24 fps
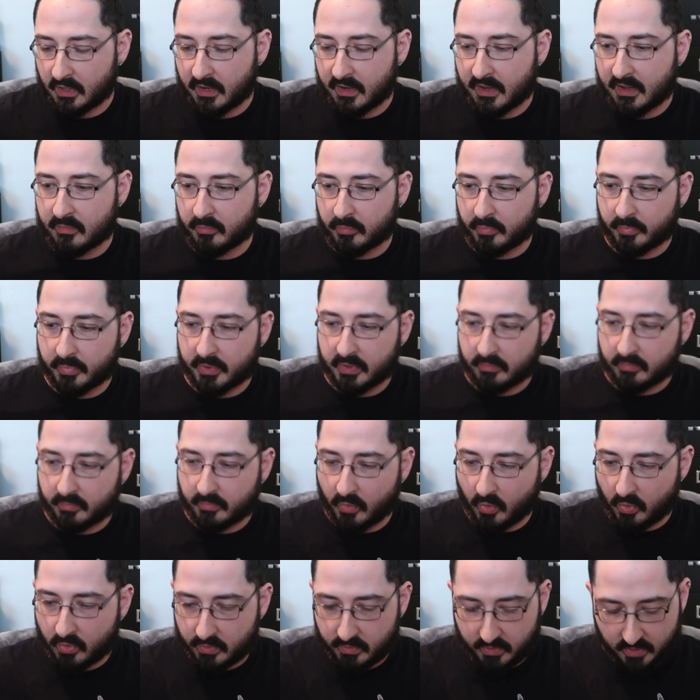I had
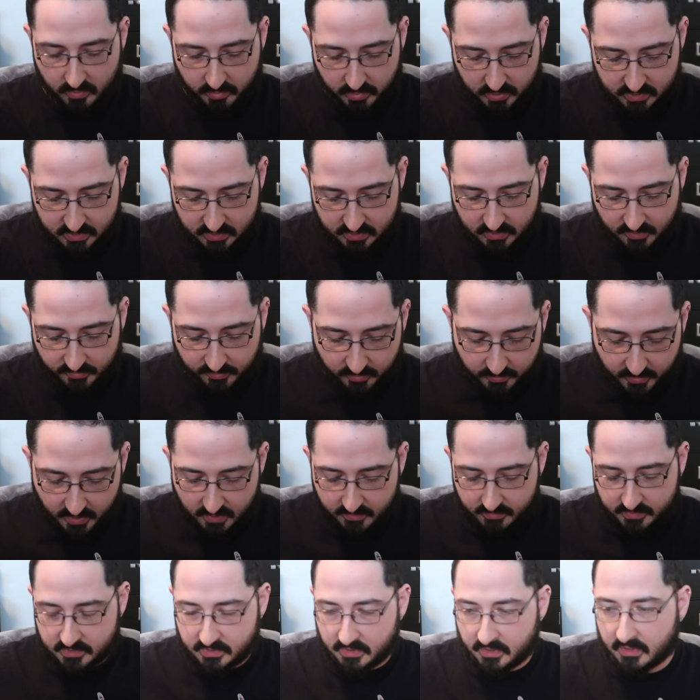been ordering a bunch of stuff from
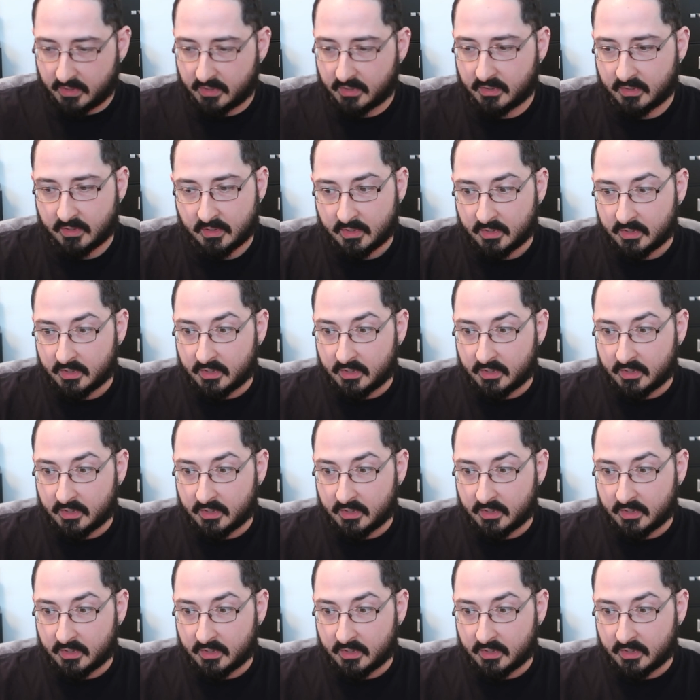Amazon,